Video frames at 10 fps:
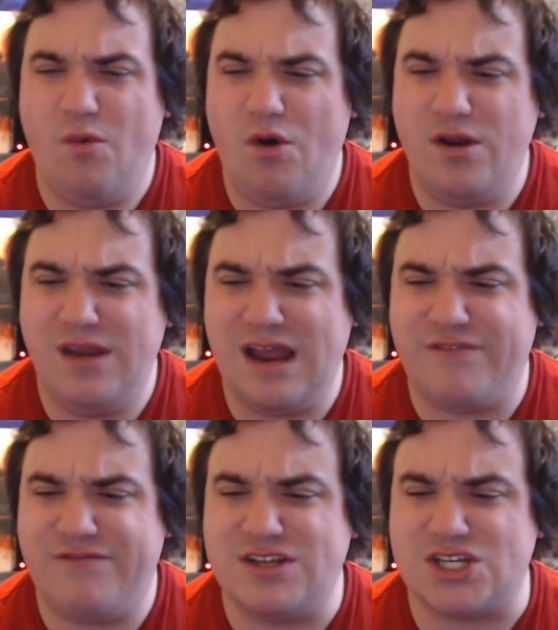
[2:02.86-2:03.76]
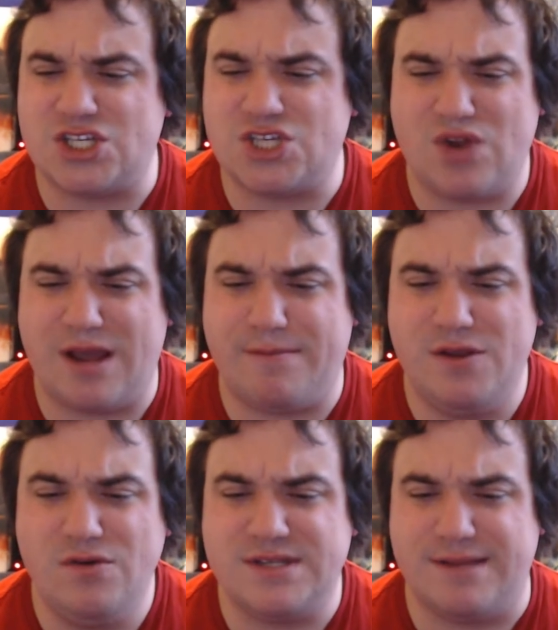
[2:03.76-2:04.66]
word yet if they're just straight up
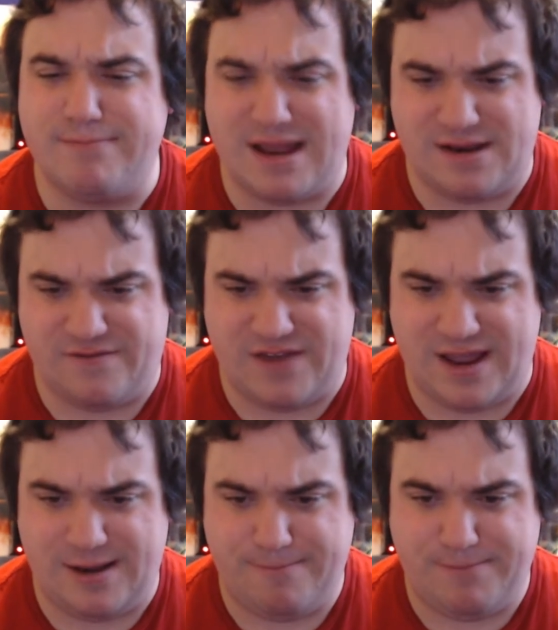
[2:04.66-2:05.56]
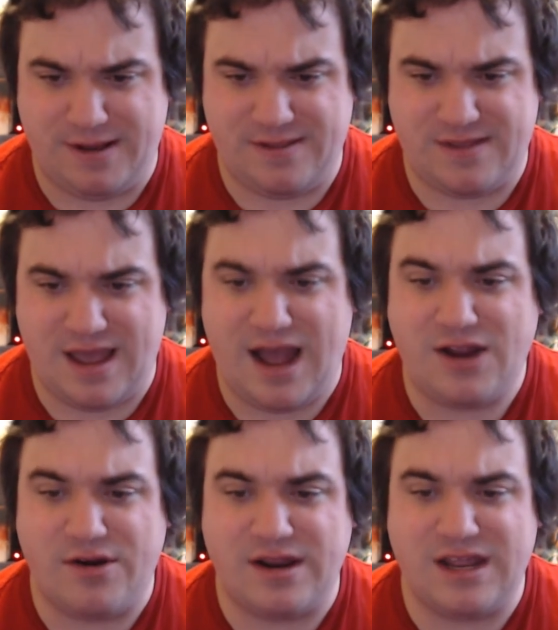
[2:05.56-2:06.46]
using Mednafen, but they are
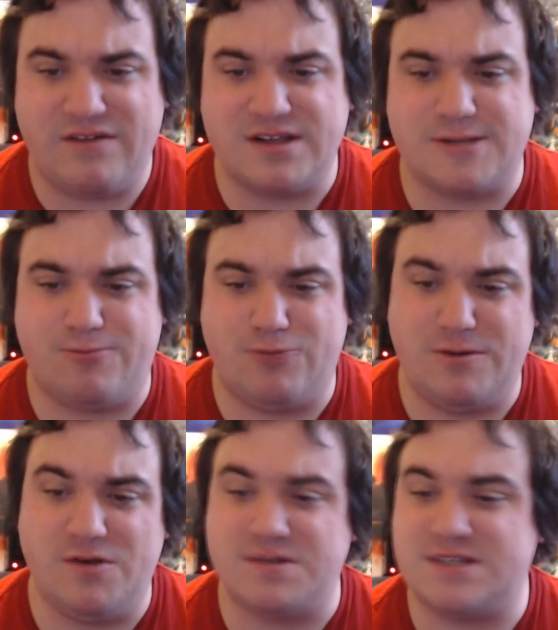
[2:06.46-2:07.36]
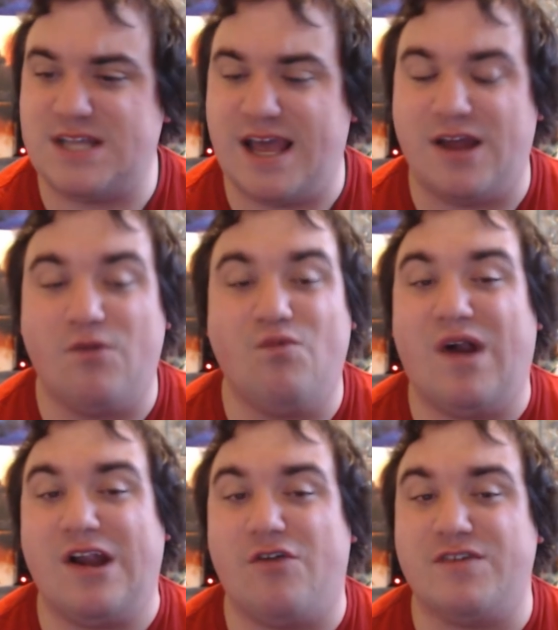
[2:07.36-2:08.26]
going to give us a preview of SATURN
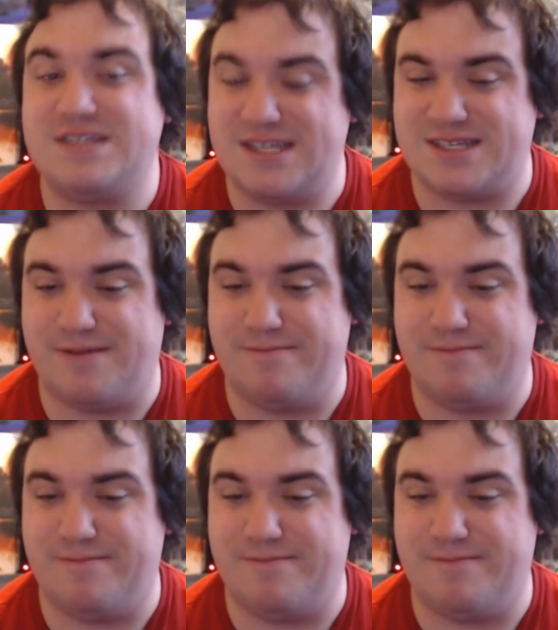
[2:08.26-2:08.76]
running on the system.